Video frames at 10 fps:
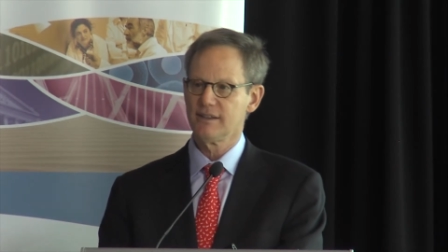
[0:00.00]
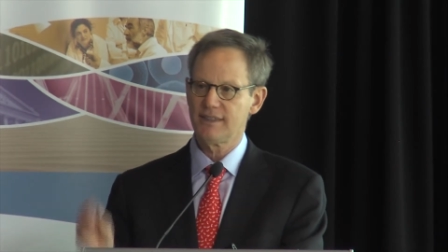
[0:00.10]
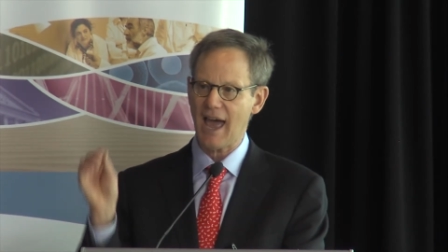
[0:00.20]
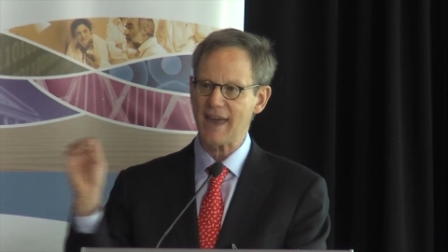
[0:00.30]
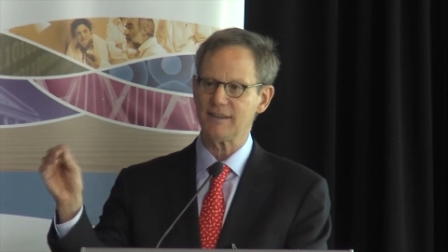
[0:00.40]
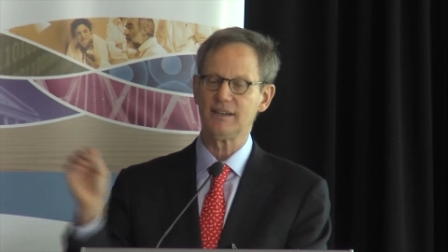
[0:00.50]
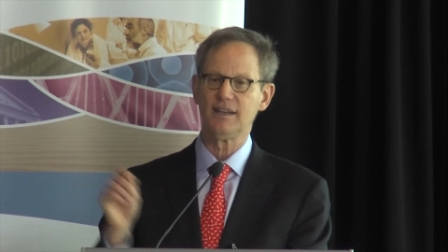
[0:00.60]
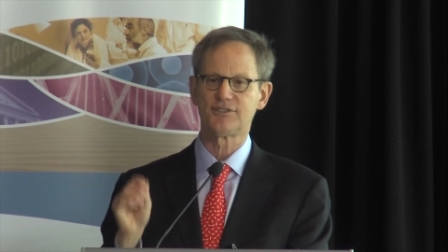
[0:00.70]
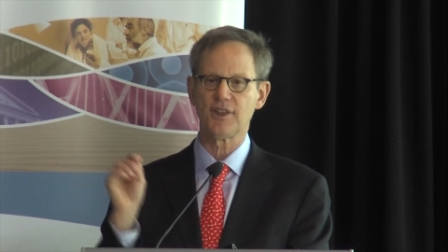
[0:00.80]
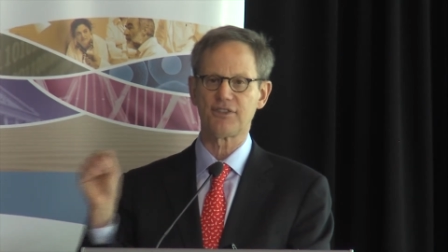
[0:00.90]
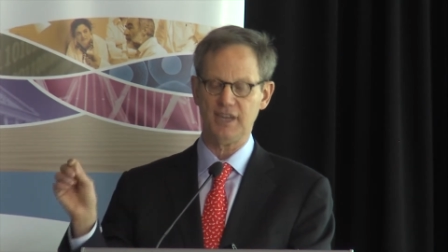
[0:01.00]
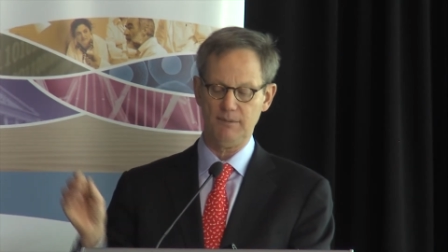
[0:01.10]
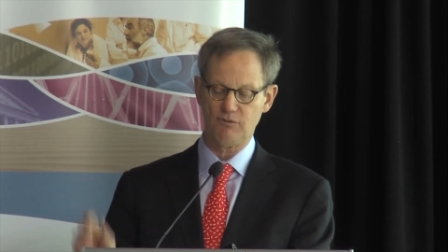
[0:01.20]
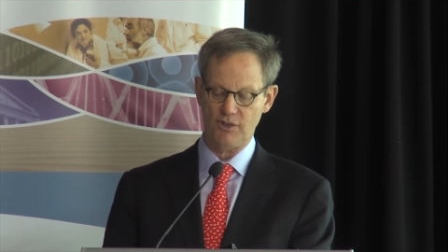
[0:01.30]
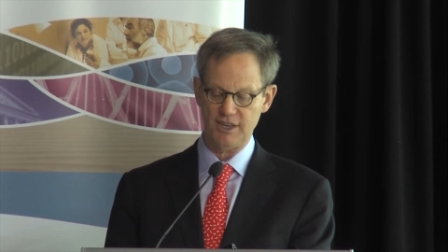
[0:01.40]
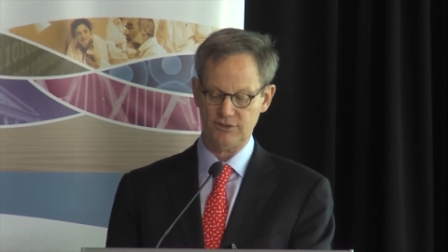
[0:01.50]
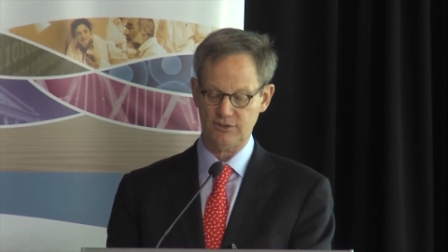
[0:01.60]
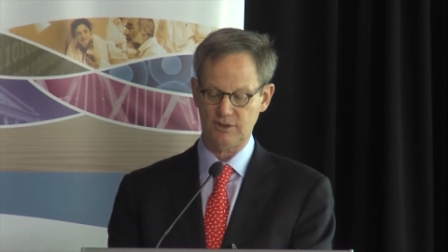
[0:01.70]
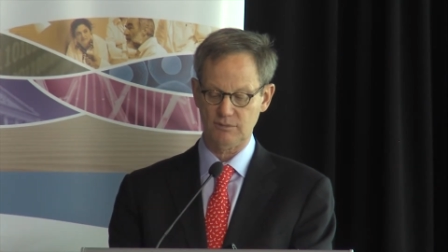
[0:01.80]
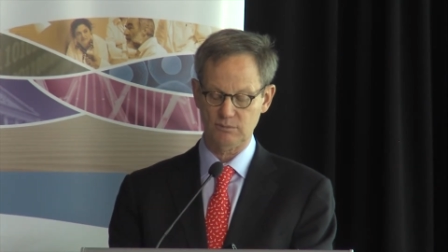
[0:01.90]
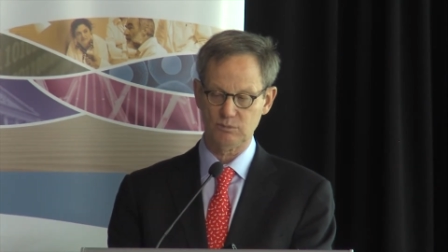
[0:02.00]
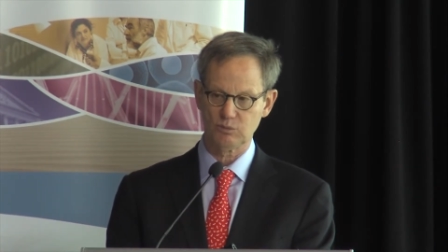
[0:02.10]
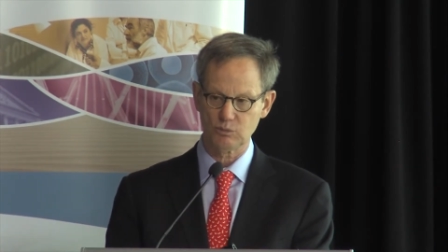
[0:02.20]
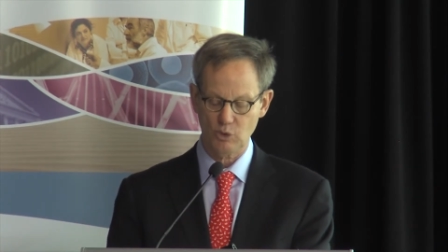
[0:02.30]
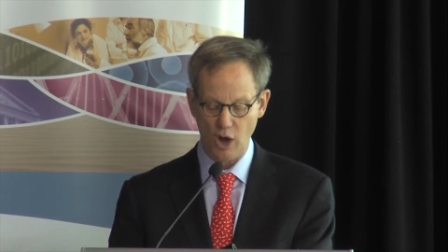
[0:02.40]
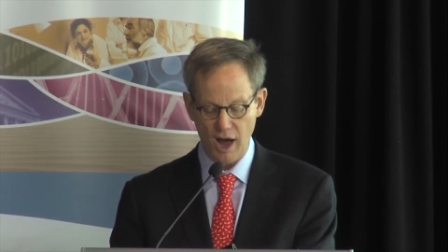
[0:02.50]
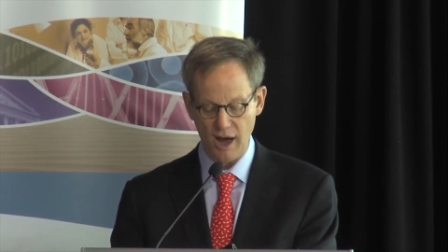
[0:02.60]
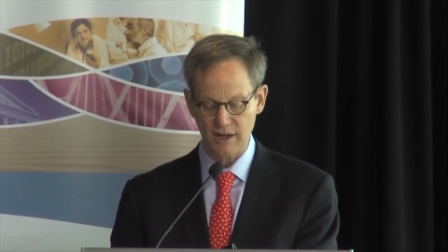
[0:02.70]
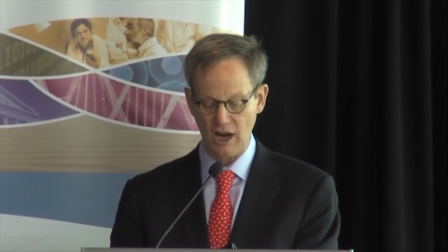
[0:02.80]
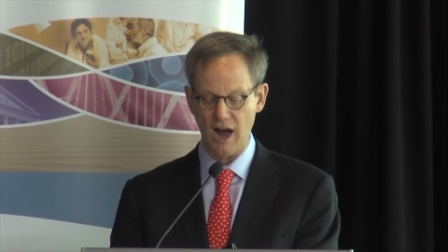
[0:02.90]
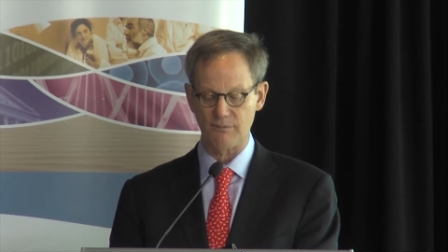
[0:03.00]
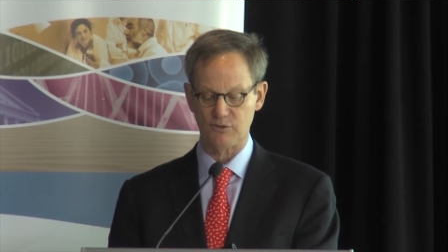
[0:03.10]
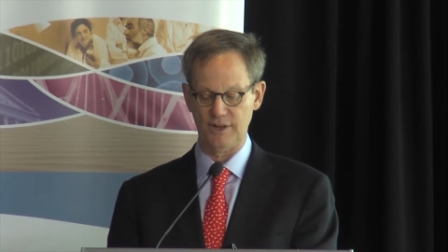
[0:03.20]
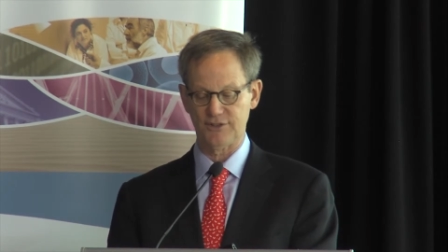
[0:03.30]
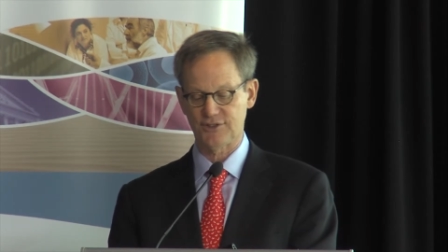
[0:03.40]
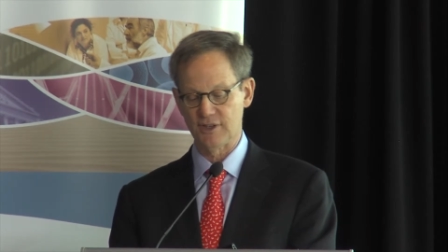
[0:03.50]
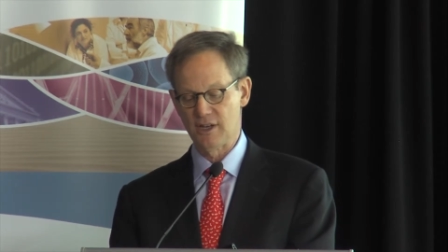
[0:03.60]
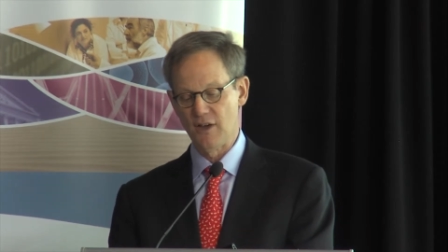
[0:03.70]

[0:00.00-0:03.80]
That is the theme for this conference.